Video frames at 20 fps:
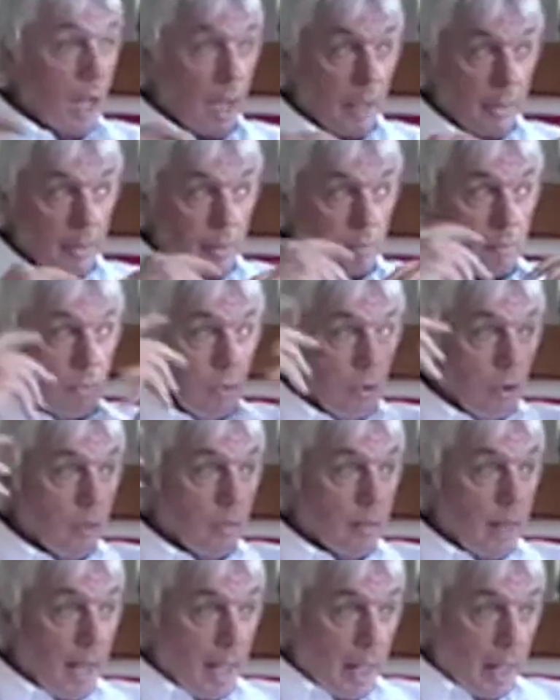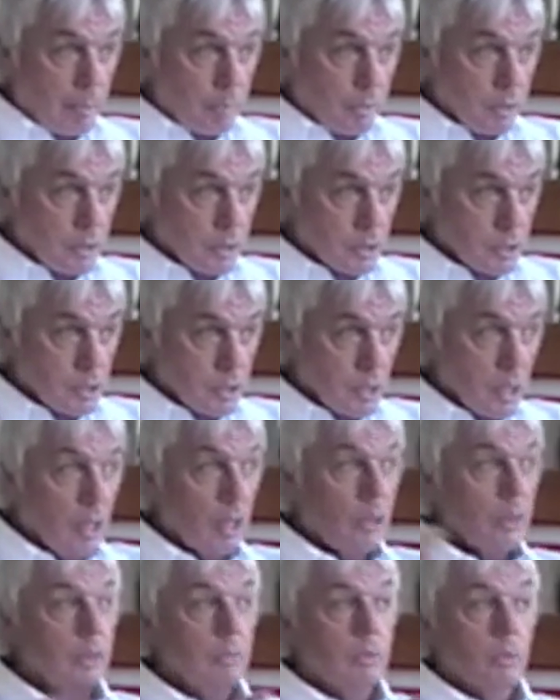And the more that happens,
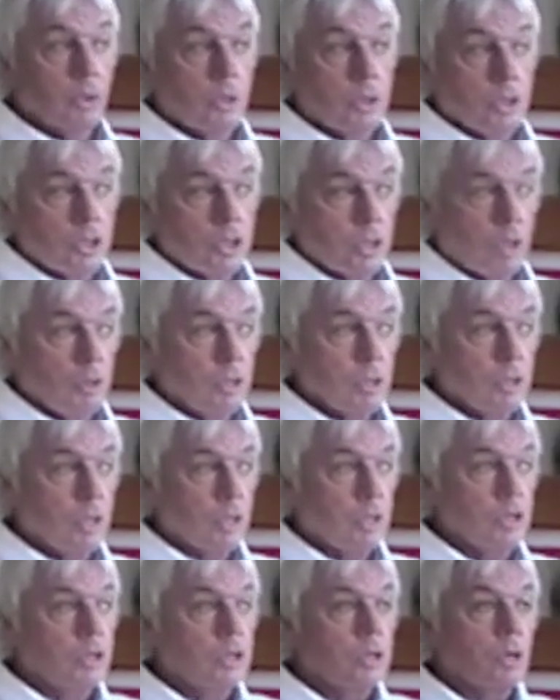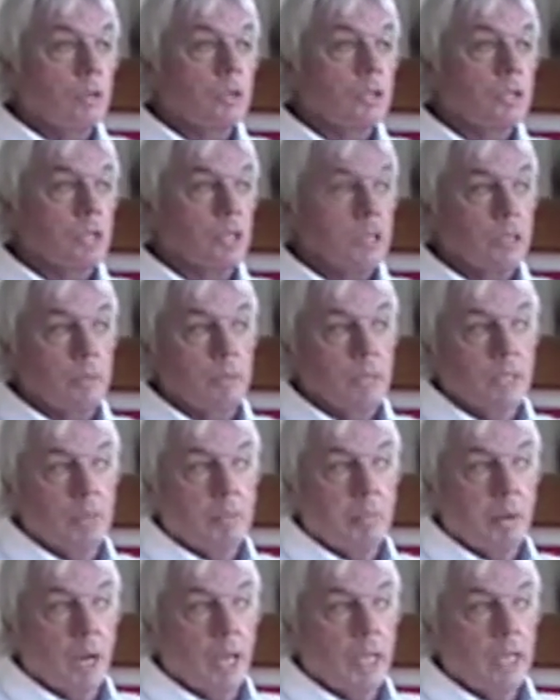the more the control system, as
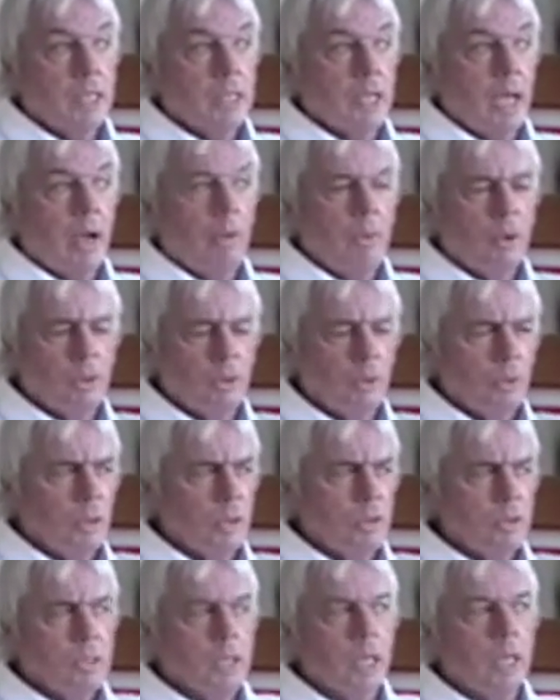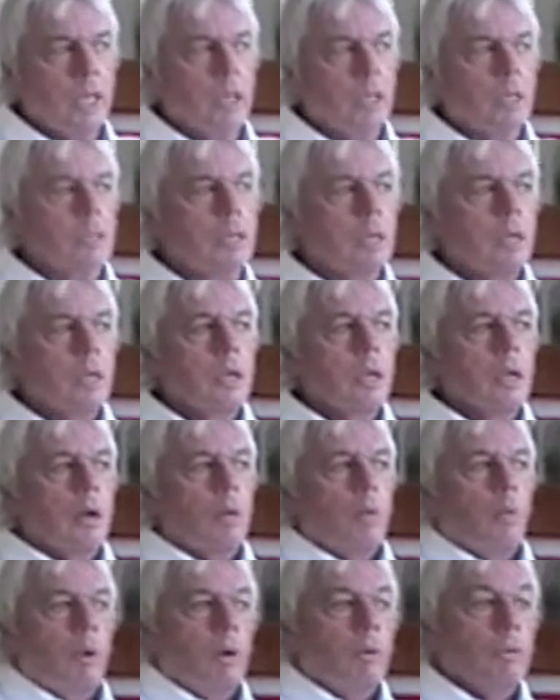it plays out in all those things,
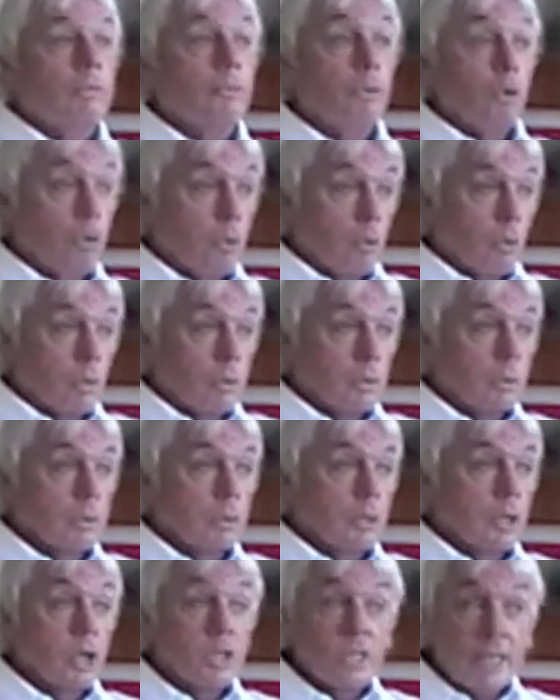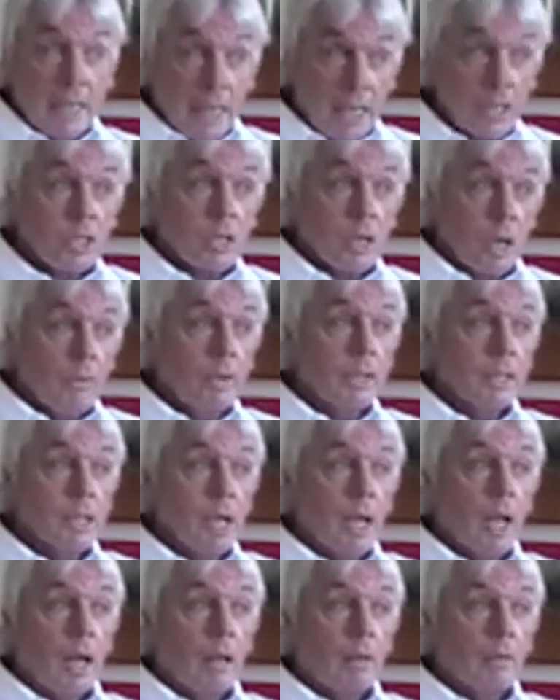will fall, because it is going
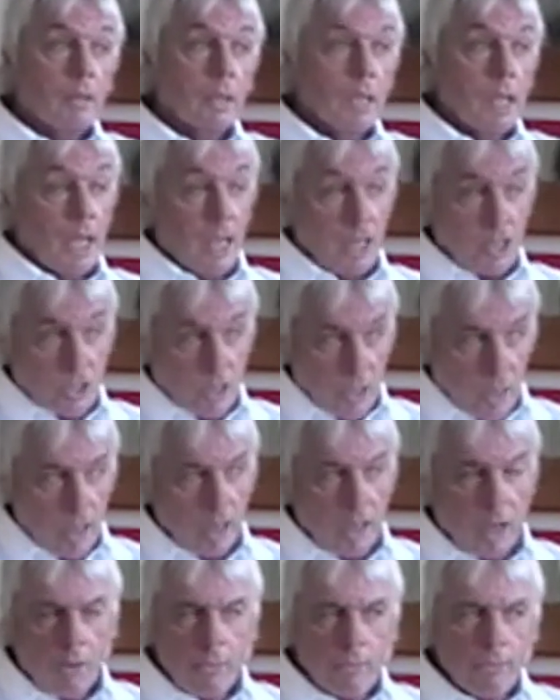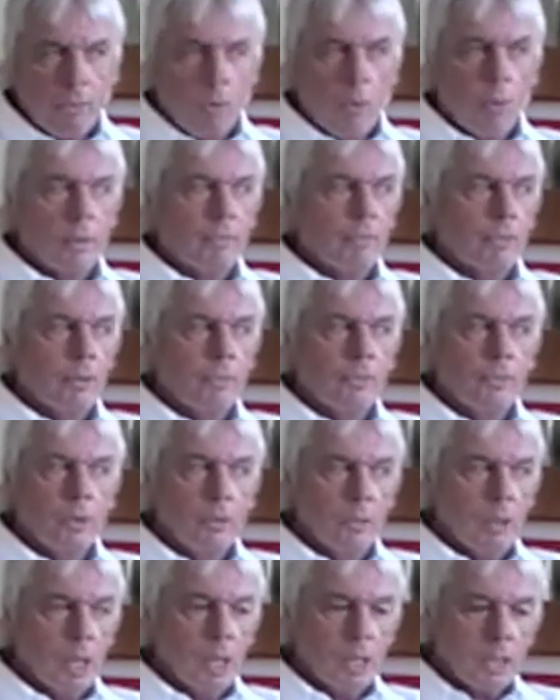down. It's going to go forward for a
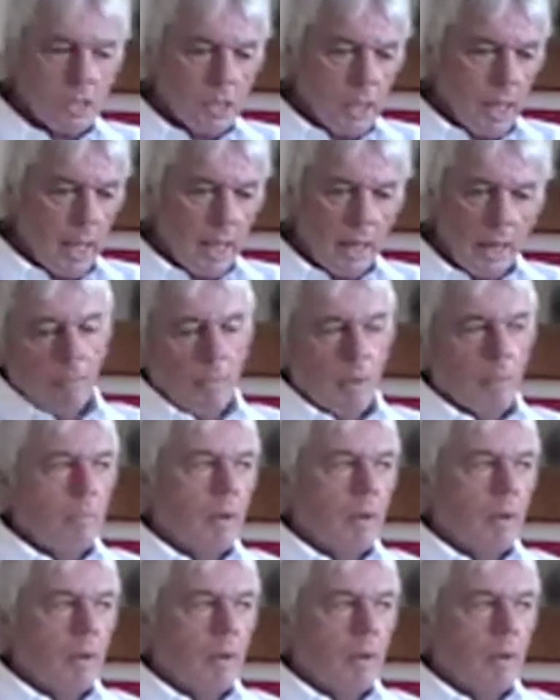few years yet.